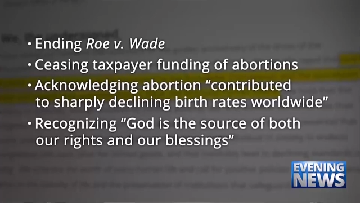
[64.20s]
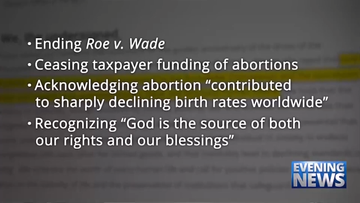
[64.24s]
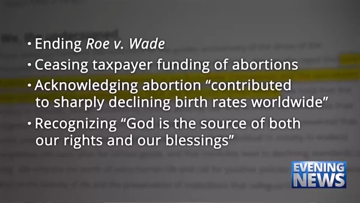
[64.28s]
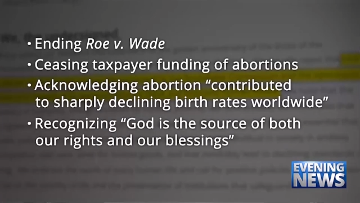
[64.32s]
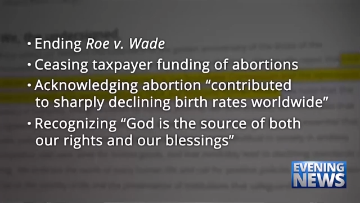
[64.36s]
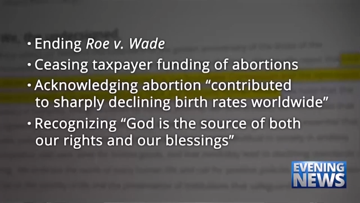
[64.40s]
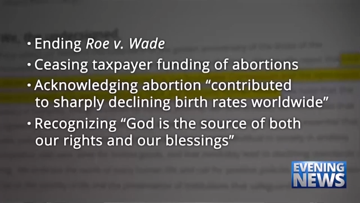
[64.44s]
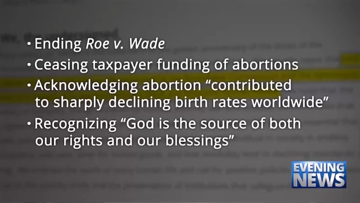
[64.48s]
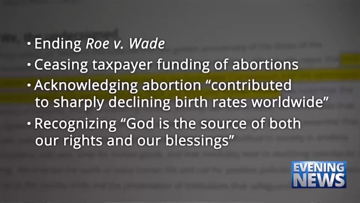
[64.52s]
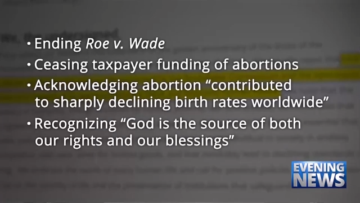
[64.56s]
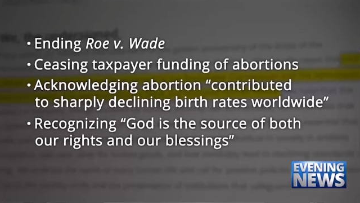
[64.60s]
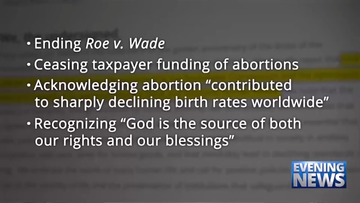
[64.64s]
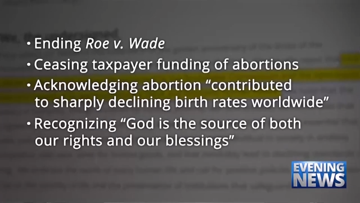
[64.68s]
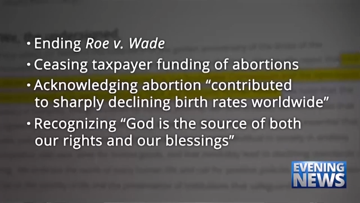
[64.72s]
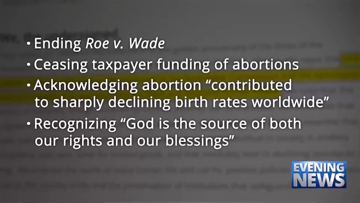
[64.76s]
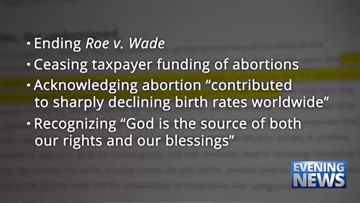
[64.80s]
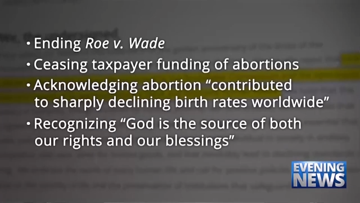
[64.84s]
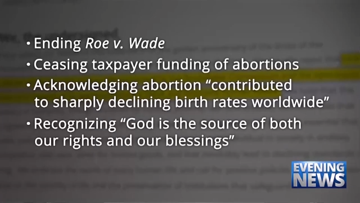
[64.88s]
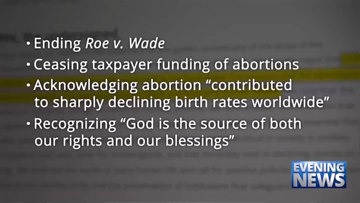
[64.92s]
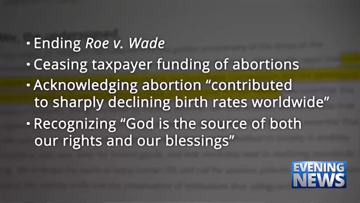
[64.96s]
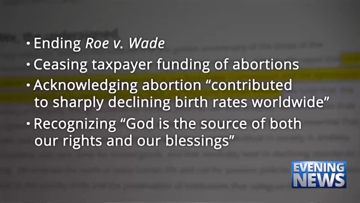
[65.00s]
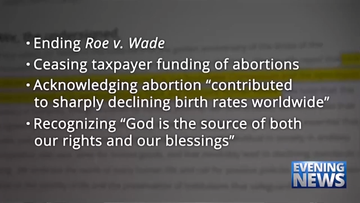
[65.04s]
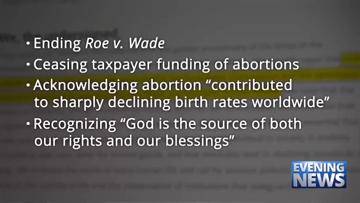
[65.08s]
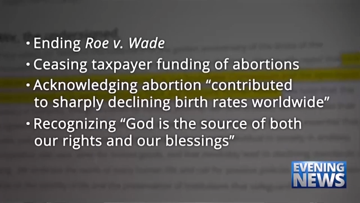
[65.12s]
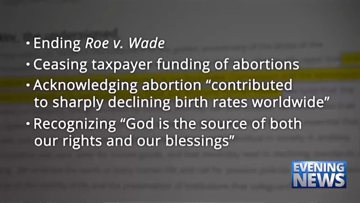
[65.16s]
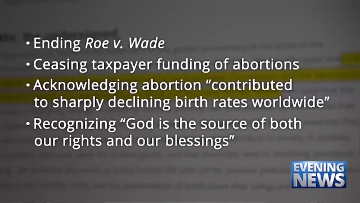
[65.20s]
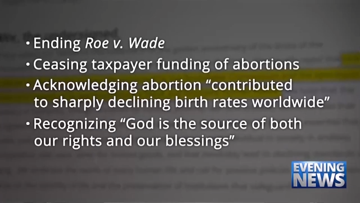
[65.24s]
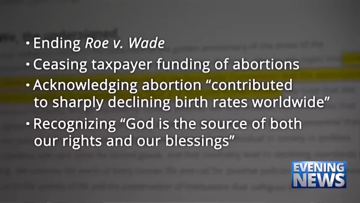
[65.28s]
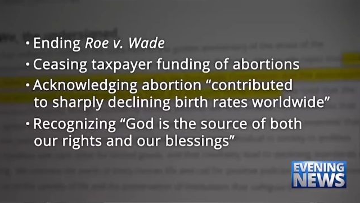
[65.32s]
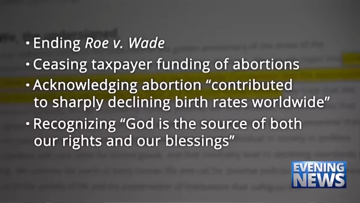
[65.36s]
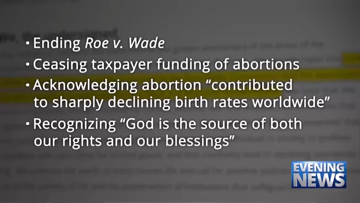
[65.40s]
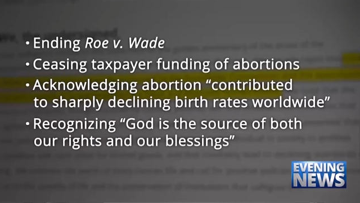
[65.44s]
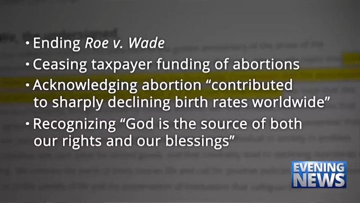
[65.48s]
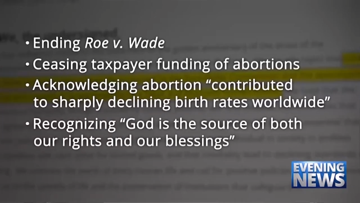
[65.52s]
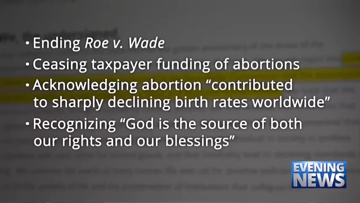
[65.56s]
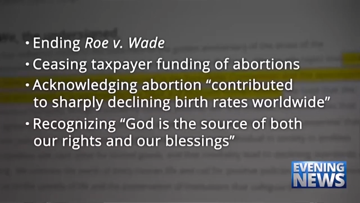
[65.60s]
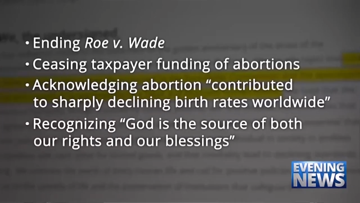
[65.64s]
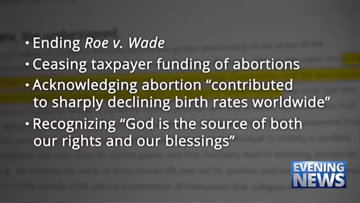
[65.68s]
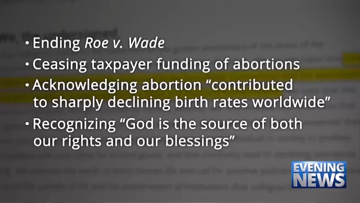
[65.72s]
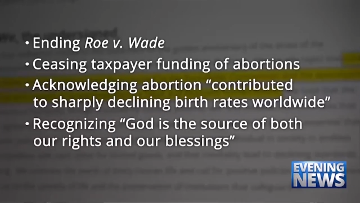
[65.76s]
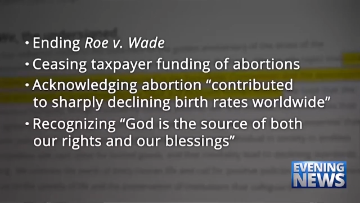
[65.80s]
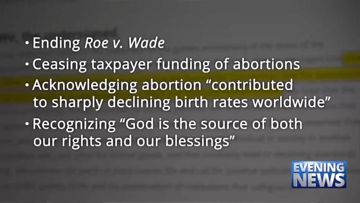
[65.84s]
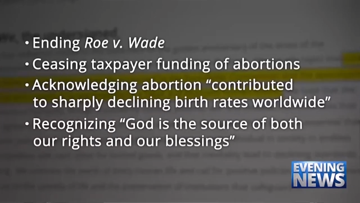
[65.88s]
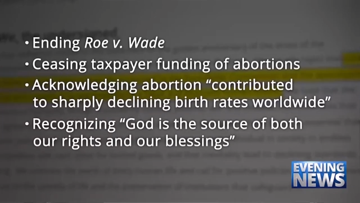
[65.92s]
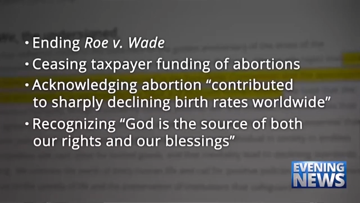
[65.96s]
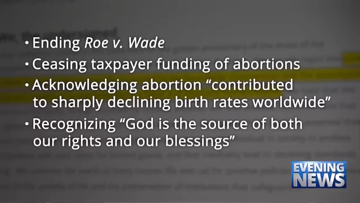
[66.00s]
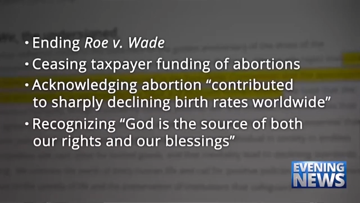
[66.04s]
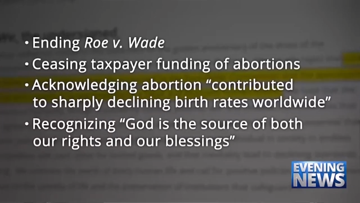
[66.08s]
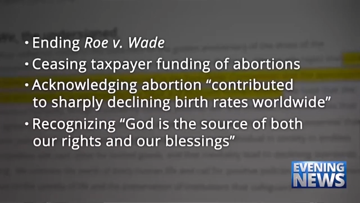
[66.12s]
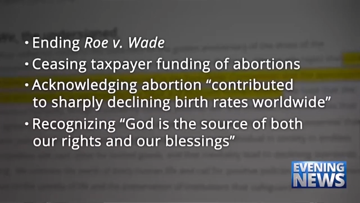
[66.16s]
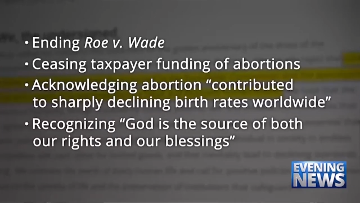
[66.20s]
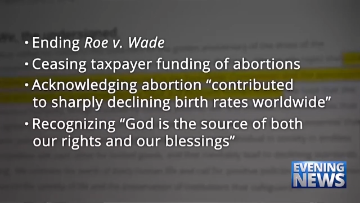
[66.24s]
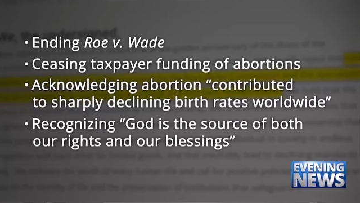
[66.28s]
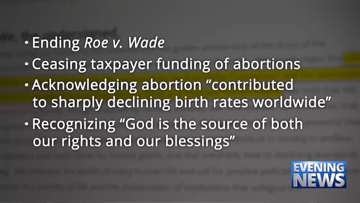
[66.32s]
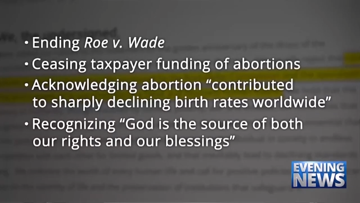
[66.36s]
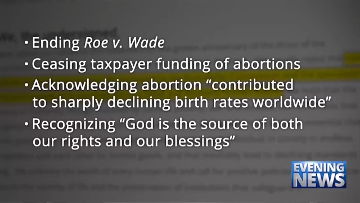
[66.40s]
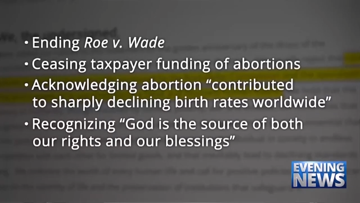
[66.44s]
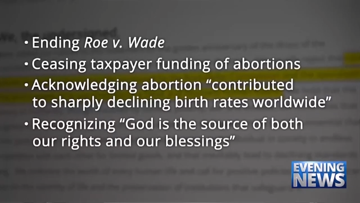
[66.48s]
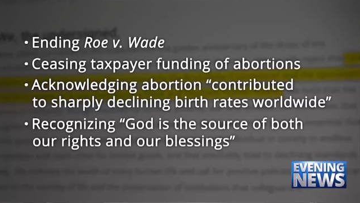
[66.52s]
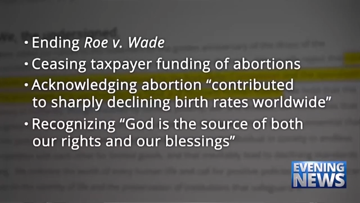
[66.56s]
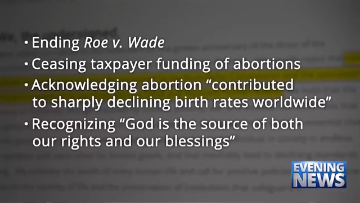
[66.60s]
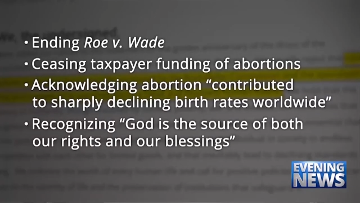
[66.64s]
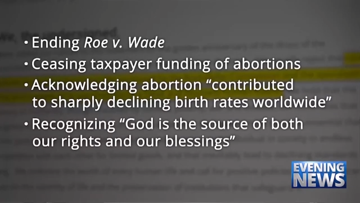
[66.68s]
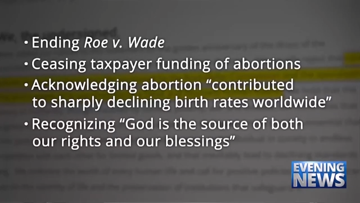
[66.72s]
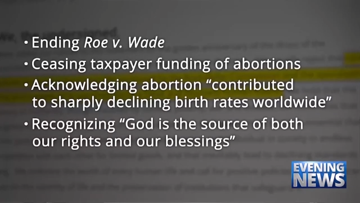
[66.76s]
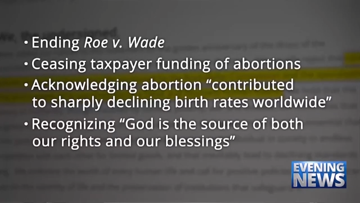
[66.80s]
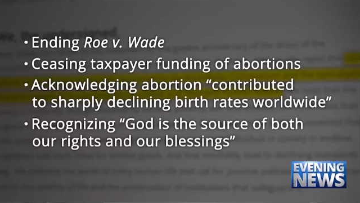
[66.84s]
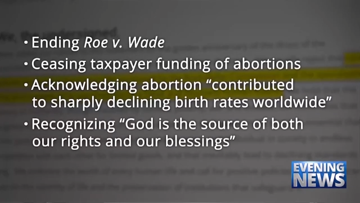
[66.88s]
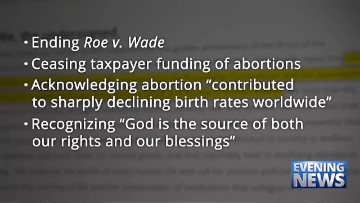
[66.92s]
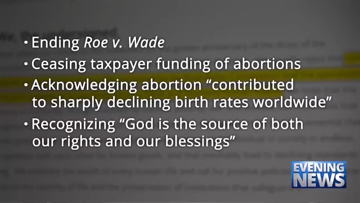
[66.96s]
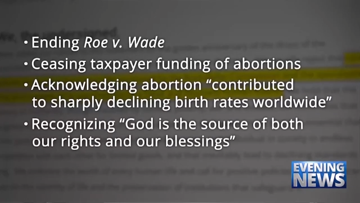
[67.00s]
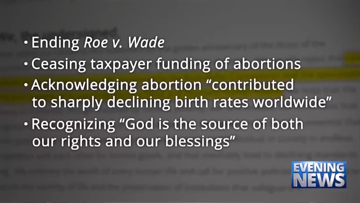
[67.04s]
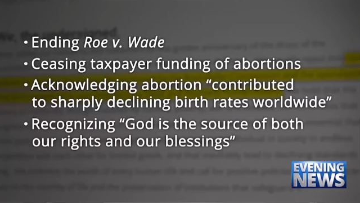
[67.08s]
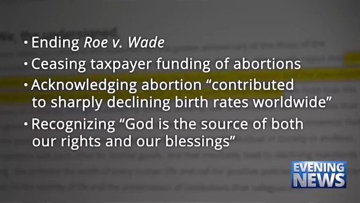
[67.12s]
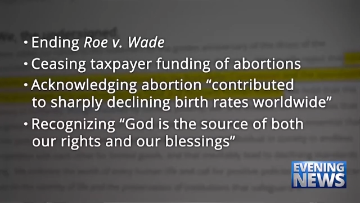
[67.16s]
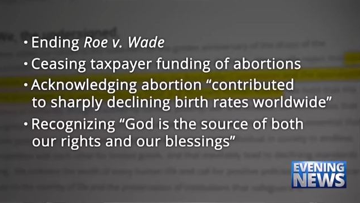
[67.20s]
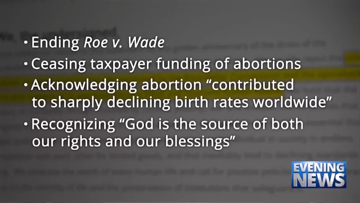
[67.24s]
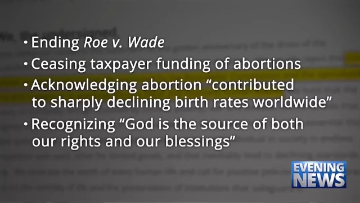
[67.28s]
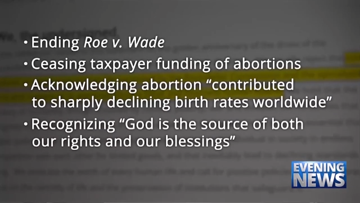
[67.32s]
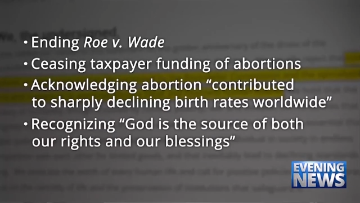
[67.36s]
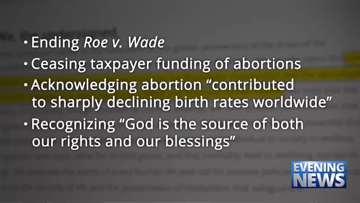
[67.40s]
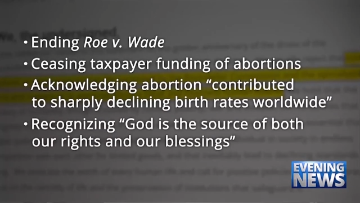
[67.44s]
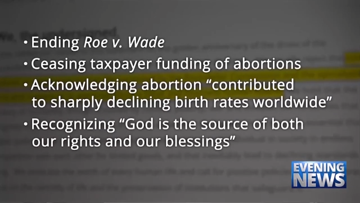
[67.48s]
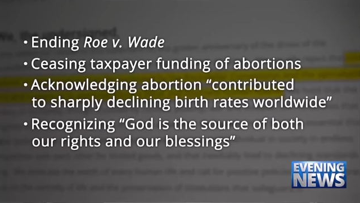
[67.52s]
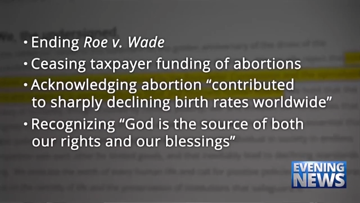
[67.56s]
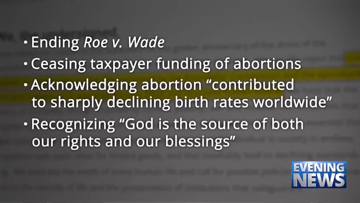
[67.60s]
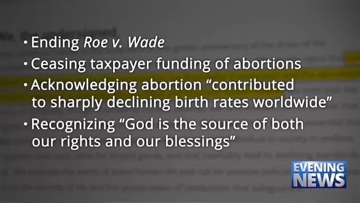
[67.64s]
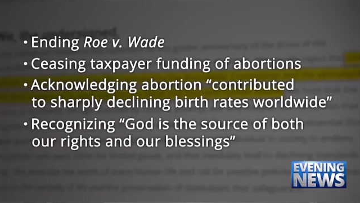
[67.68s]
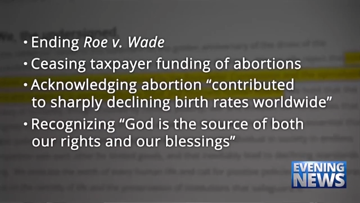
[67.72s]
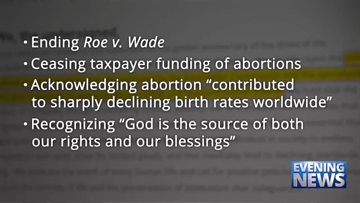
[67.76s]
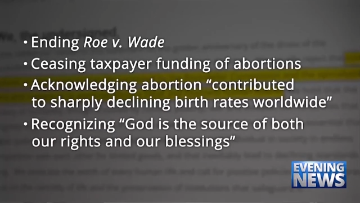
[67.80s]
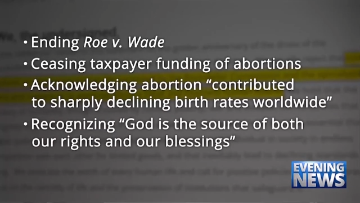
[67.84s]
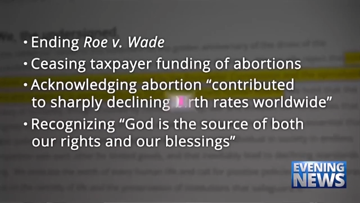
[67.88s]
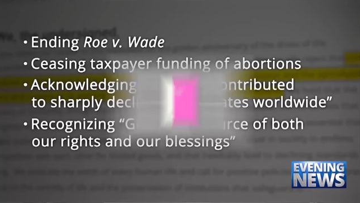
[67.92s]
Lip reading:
(no speaker visible)